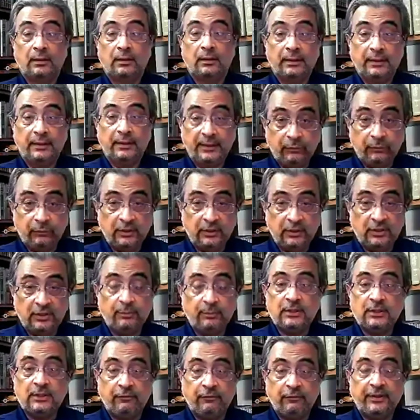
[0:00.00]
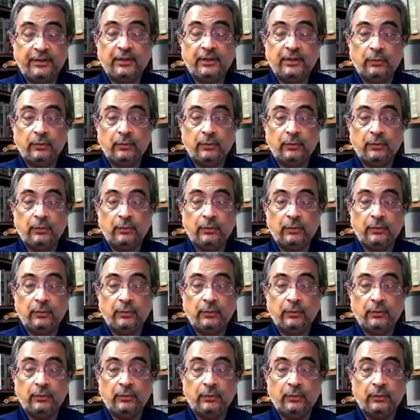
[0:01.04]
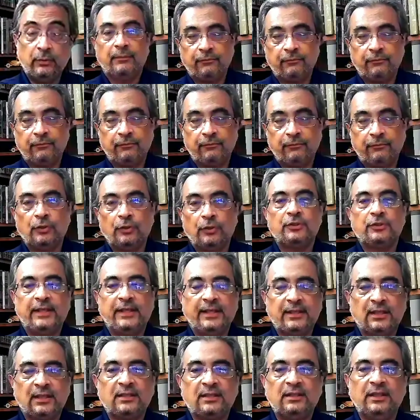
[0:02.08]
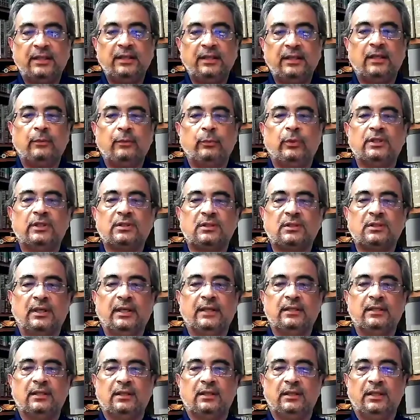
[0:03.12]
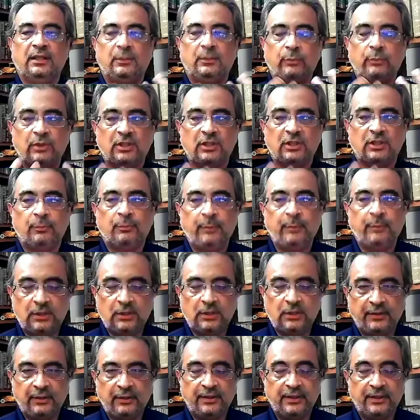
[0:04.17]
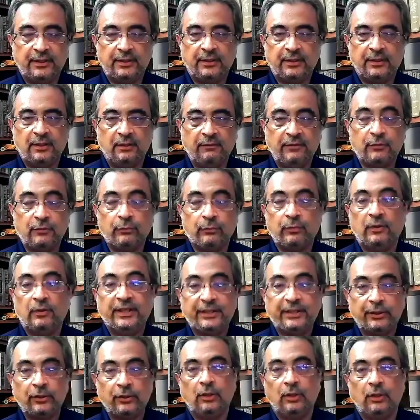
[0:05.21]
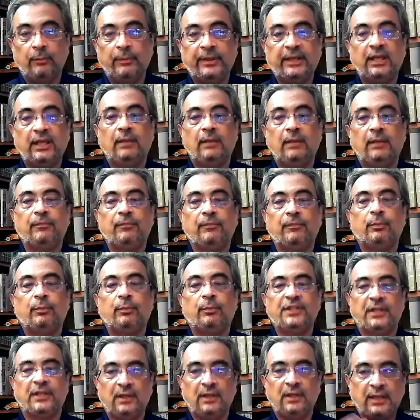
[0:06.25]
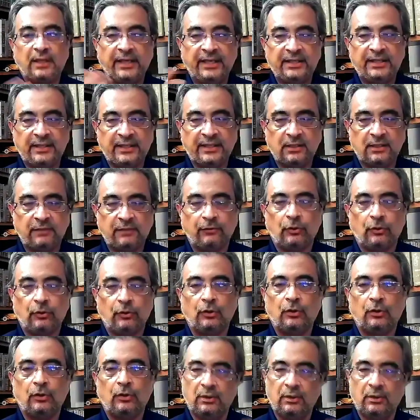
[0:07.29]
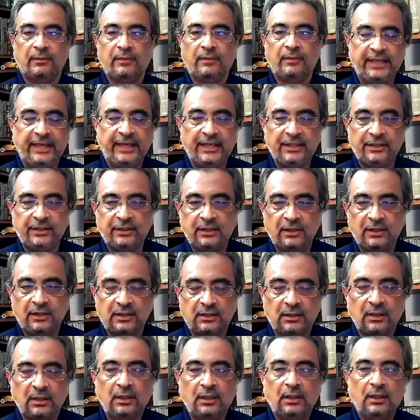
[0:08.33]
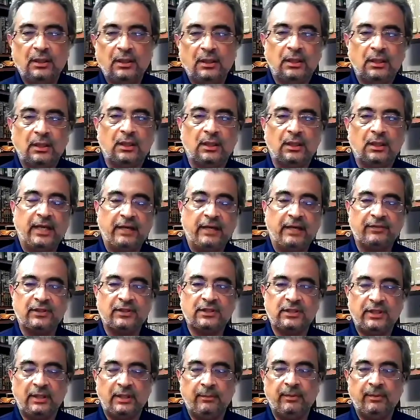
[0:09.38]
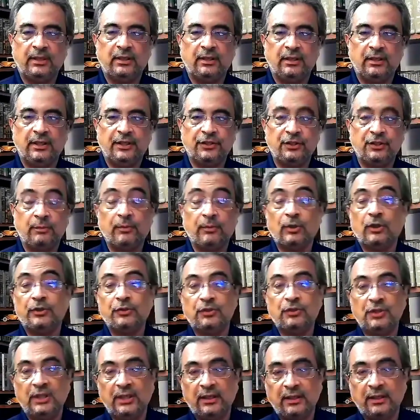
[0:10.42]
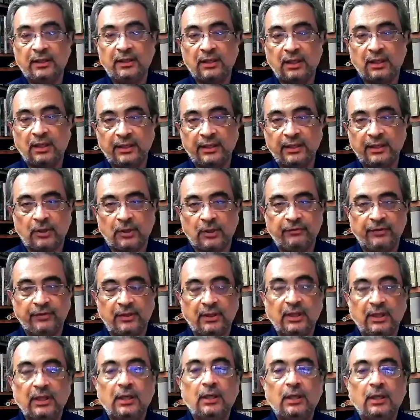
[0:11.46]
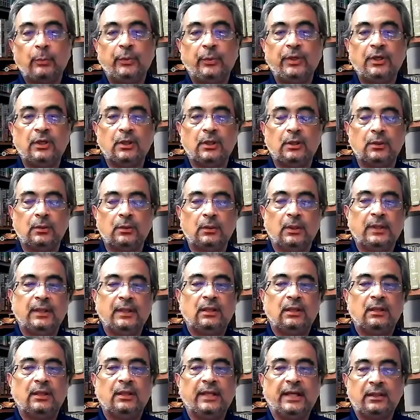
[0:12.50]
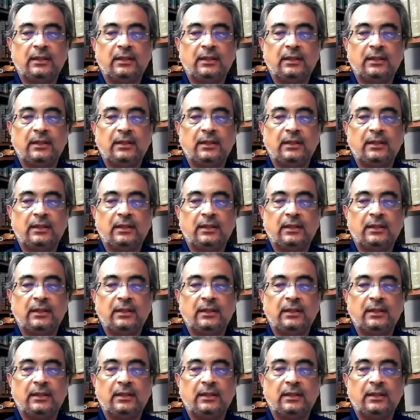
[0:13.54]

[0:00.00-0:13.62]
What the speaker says: it was like specific to him. Of course, as I said, it was a specific narrative which later on became to be generalized as if all angels have the same inclination. Because you see, regarding the Prophet, we know that